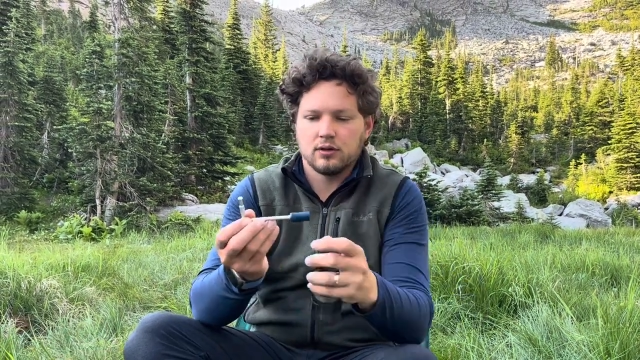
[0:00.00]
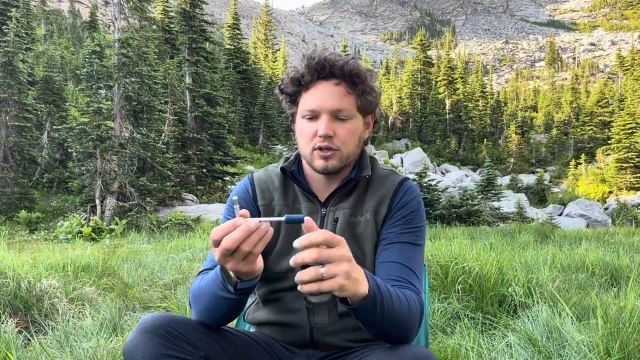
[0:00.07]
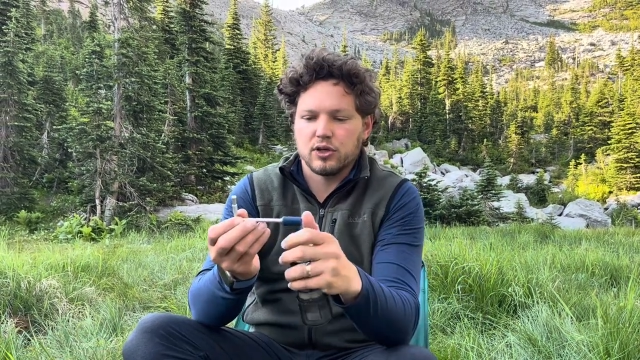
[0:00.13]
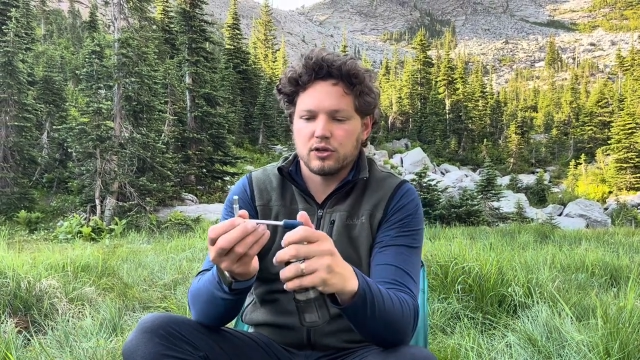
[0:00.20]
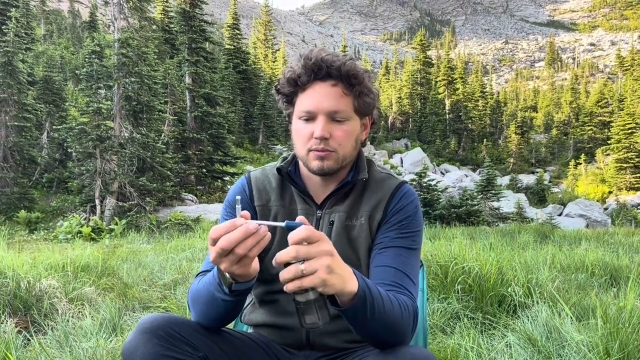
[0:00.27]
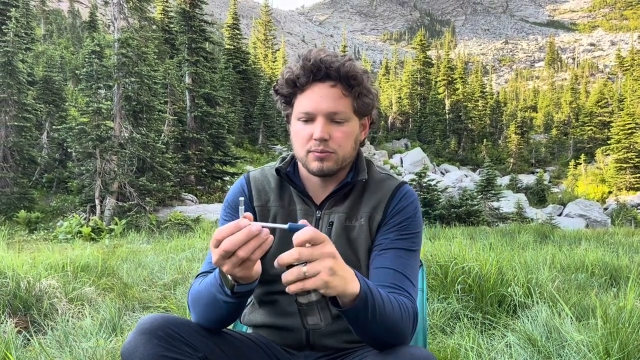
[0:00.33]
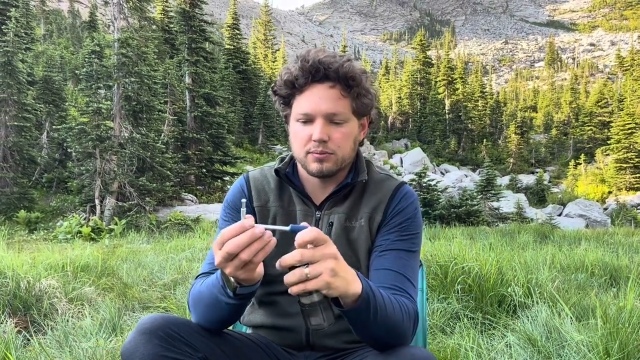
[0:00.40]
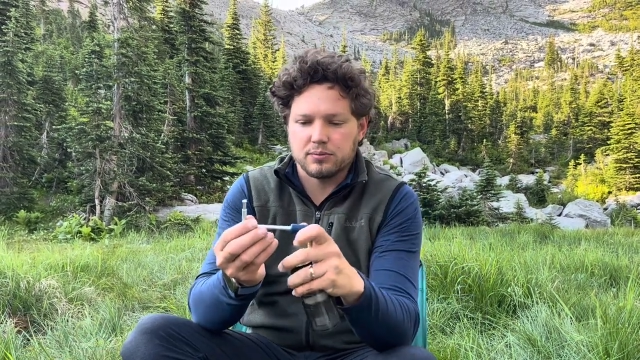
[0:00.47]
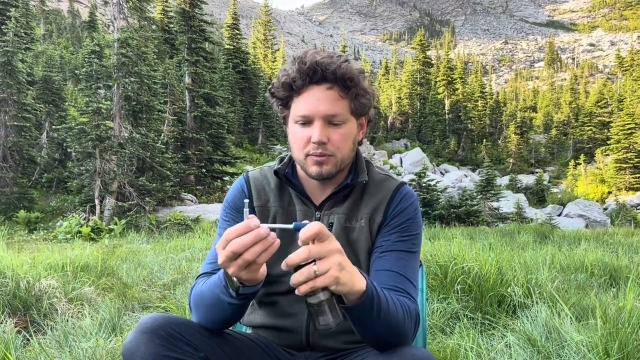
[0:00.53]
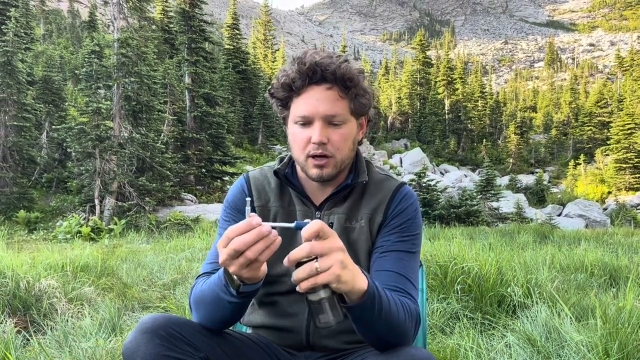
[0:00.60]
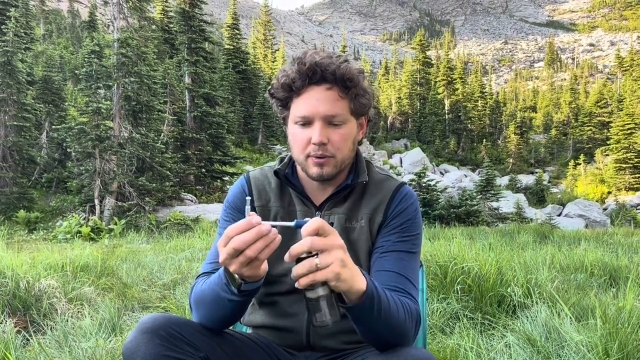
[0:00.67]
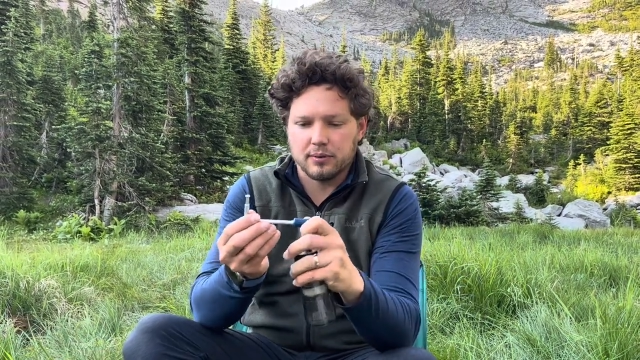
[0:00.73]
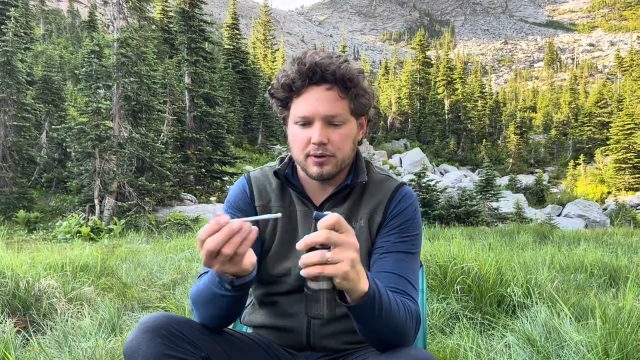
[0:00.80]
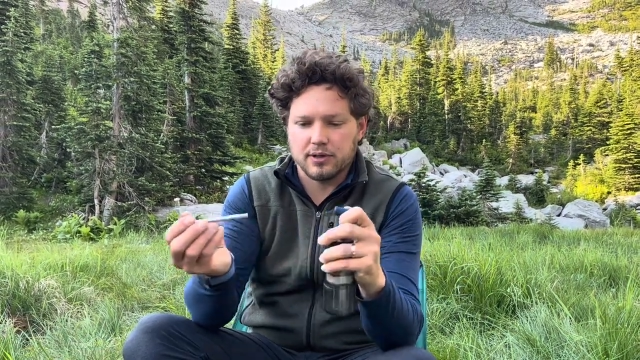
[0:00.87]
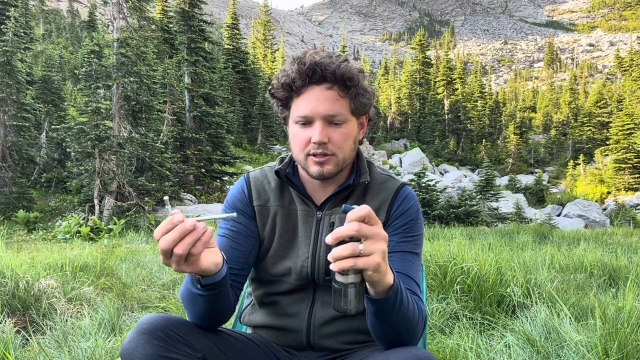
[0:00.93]
you
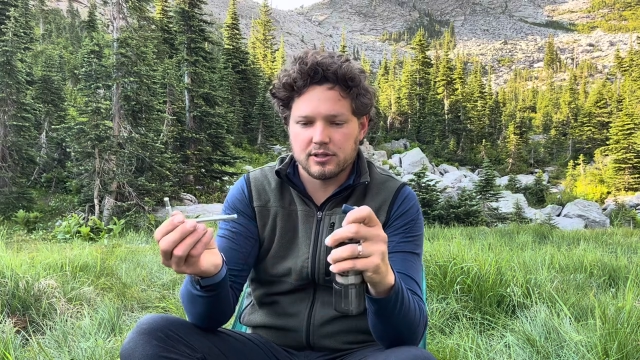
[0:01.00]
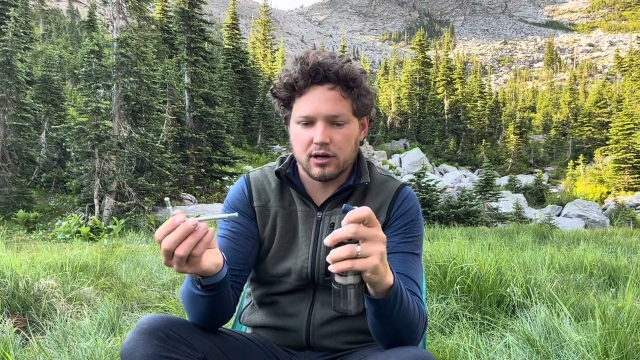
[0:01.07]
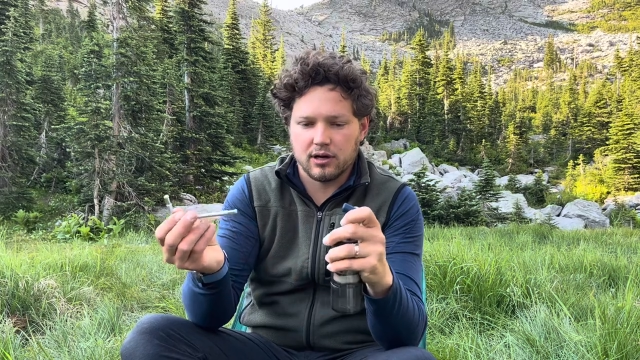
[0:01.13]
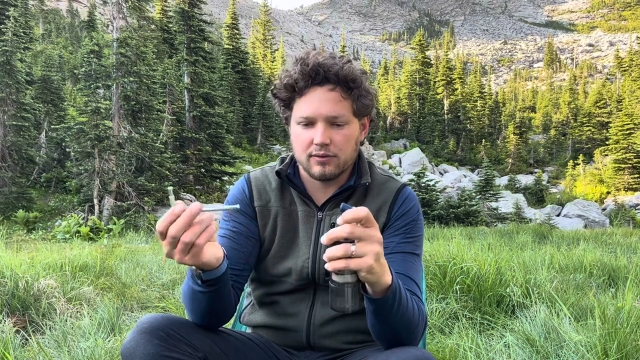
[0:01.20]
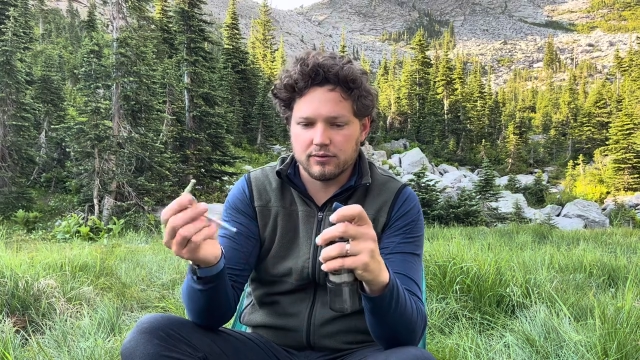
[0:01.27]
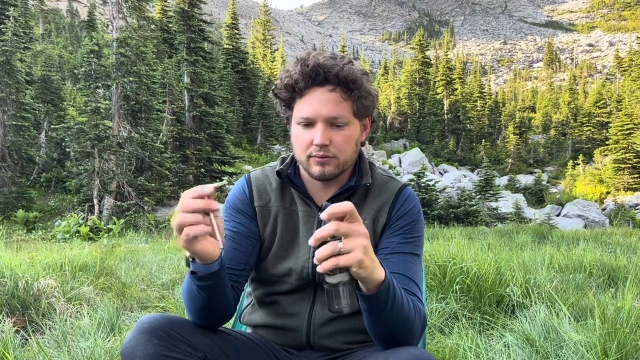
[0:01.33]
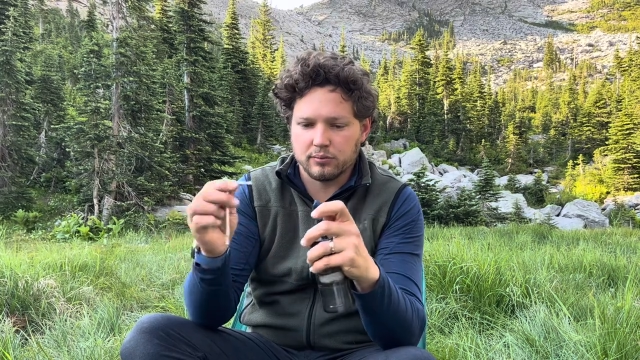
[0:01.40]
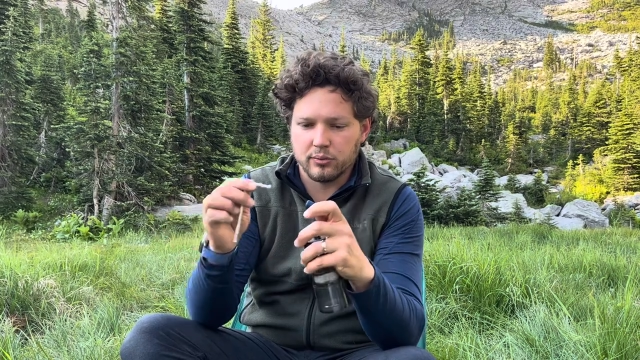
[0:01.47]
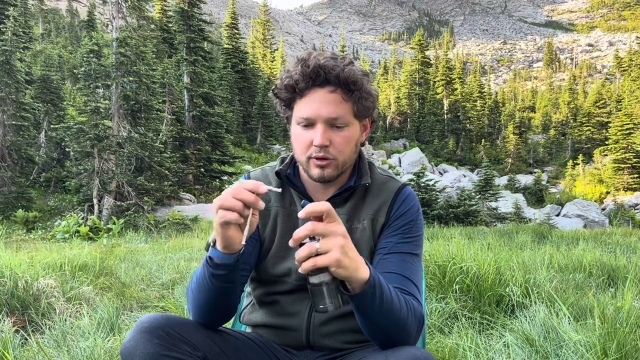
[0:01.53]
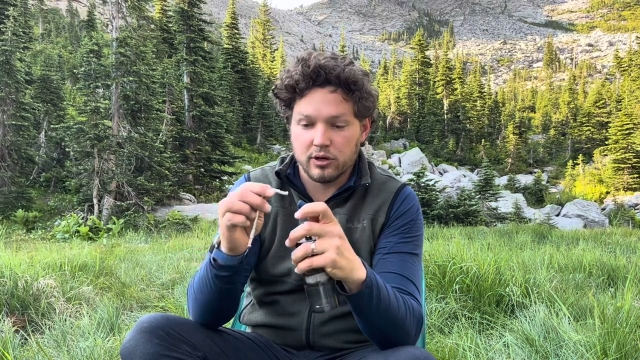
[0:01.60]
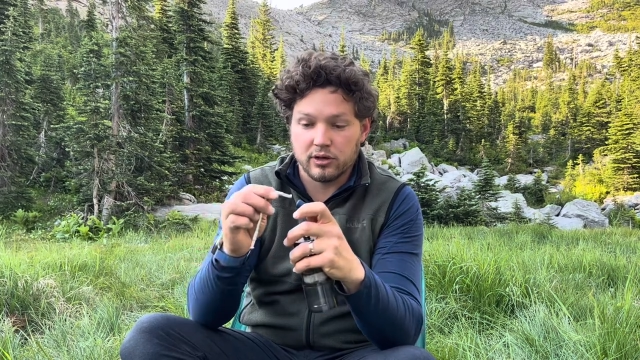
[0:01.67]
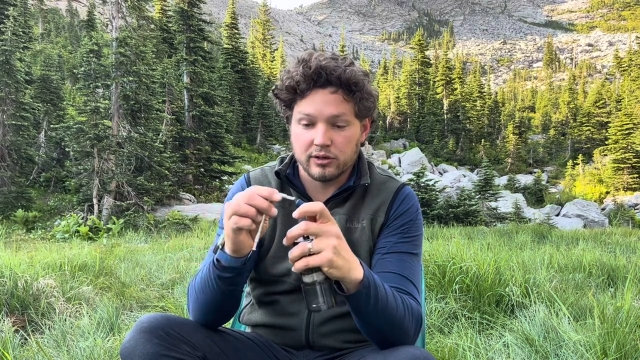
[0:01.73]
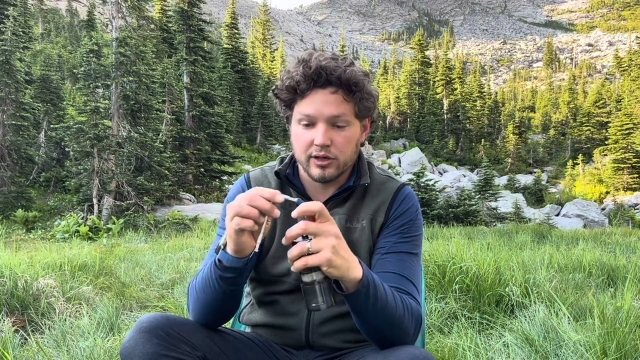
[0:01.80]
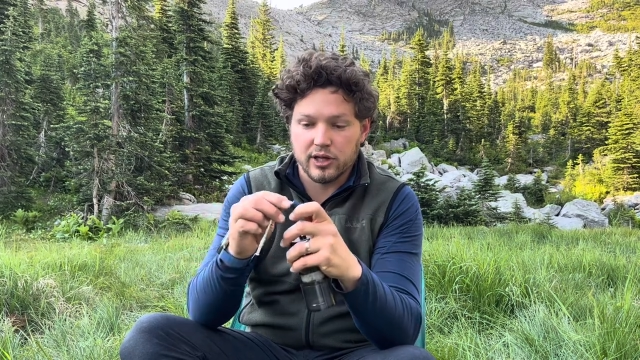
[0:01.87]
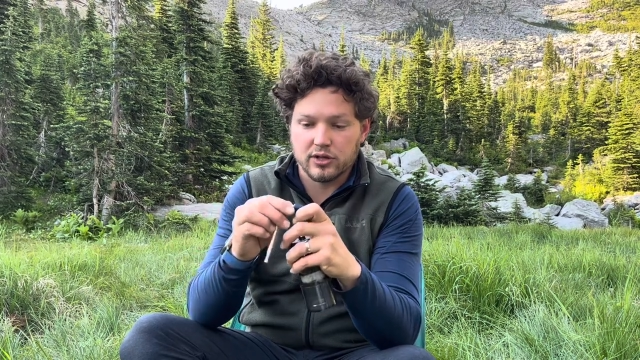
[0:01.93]
pop this off and put it
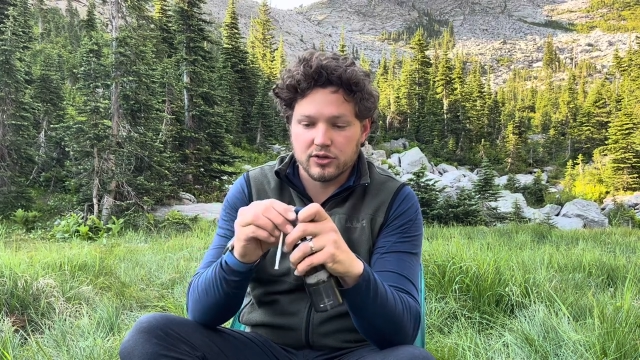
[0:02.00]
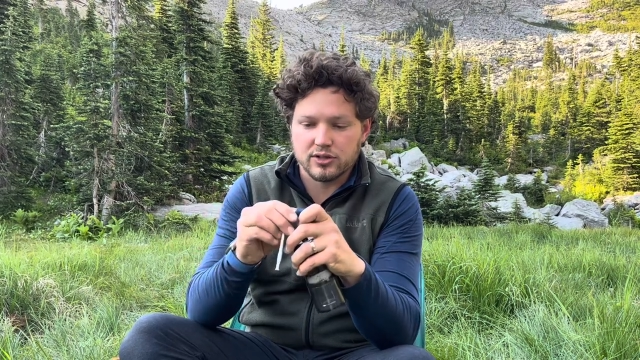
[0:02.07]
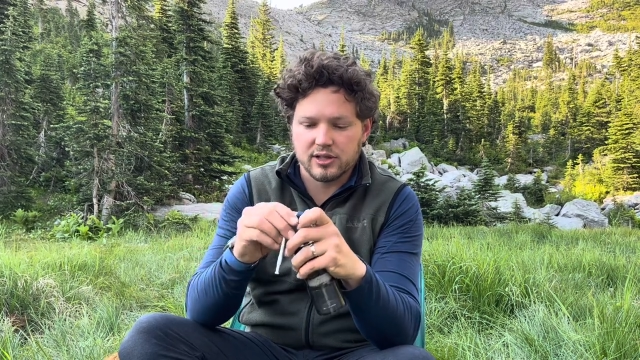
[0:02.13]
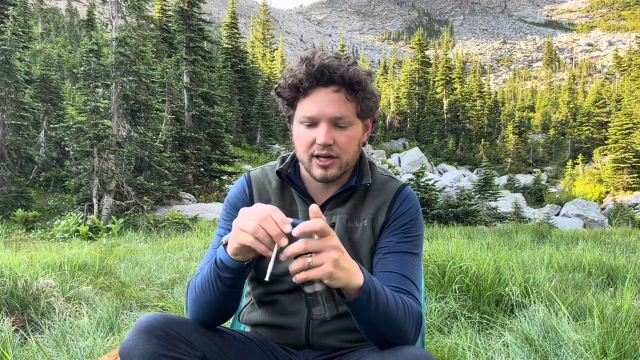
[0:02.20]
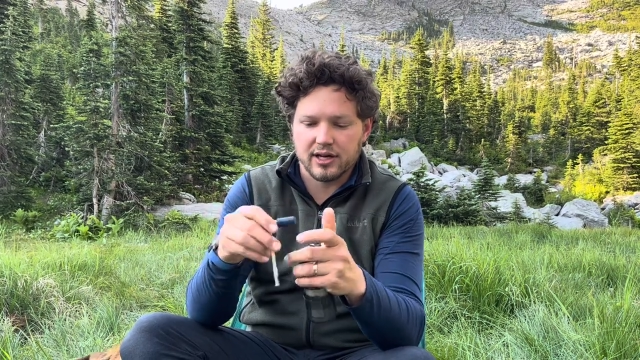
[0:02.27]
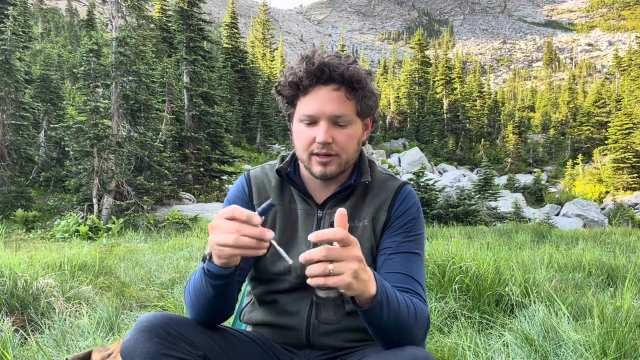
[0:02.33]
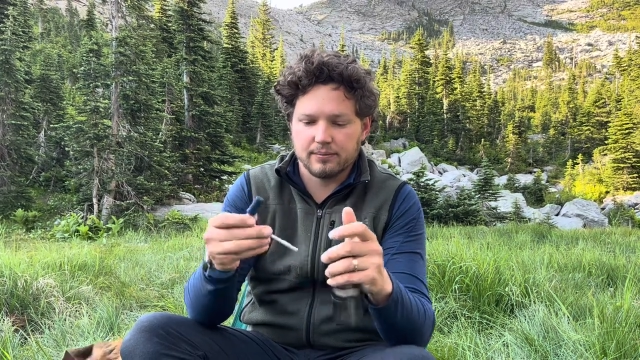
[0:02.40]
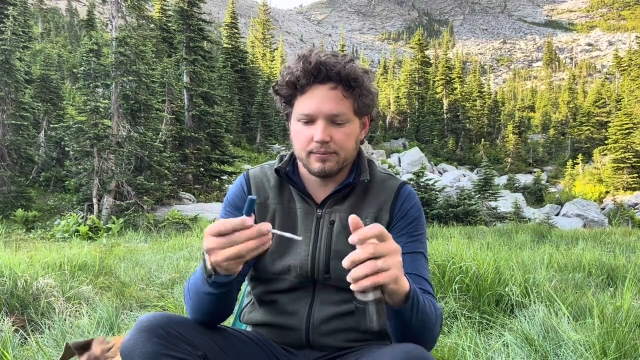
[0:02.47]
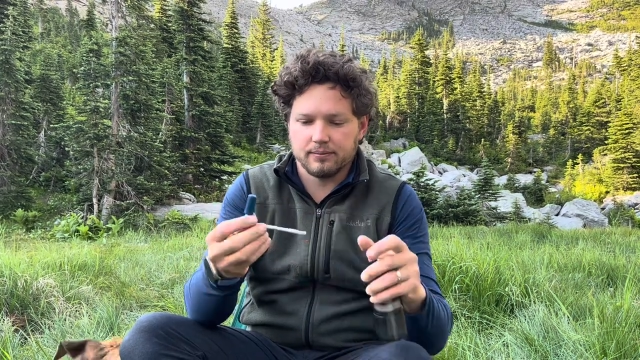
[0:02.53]
on the other side,